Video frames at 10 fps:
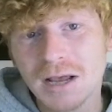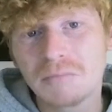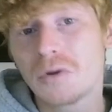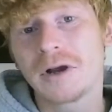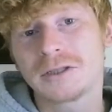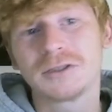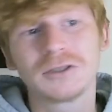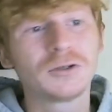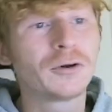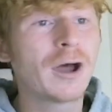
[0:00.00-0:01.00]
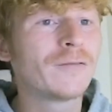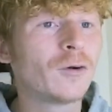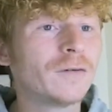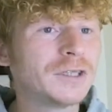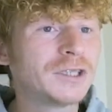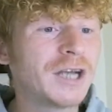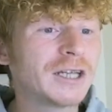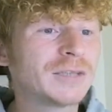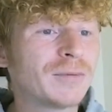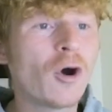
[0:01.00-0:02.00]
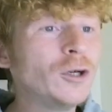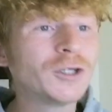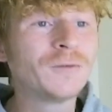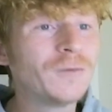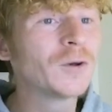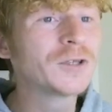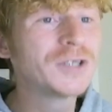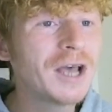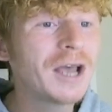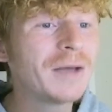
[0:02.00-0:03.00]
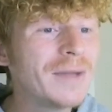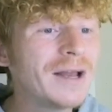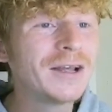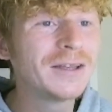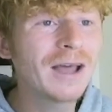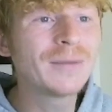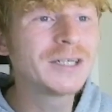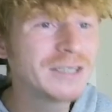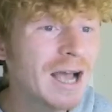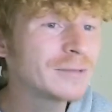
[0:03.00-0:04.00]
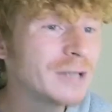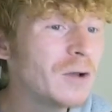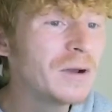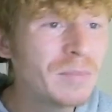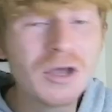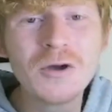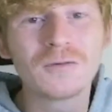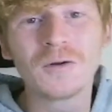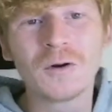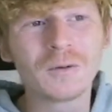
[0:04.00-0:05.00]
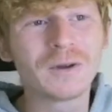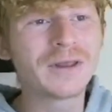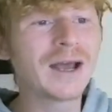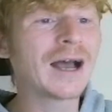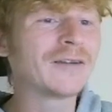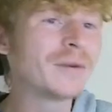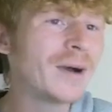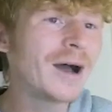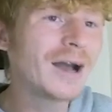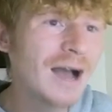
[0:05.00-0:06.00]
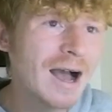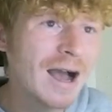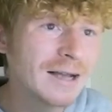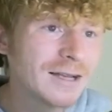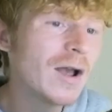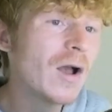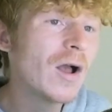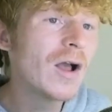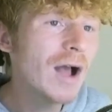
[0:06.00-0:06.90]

Sword out of all of his chests, but 148 million damage is absolutely beautiful with the Ivy, my guys. And we're